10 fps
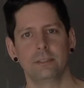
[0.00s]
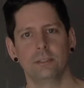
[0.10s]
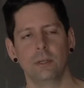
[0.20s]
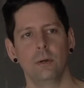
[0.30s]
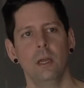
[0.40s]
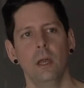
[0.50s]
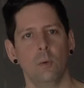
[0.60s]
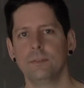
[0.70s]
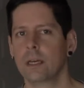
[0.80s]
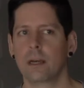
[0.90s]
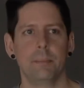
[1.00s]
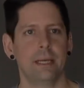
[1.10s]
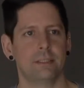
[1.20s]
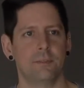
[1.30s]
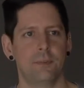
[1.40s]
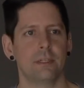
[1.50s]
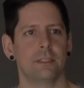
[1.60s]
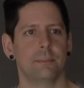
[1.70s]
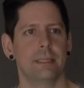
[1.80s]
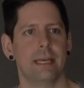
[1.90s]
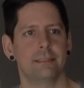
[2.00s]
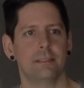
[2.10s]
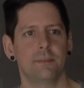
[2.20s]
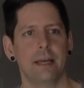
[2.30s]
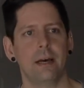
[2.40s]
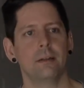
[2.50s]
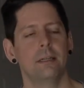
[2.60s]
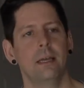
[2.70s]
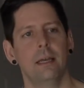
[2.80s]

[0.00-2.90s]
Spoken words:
So we've done our best to figure some of that stuff out.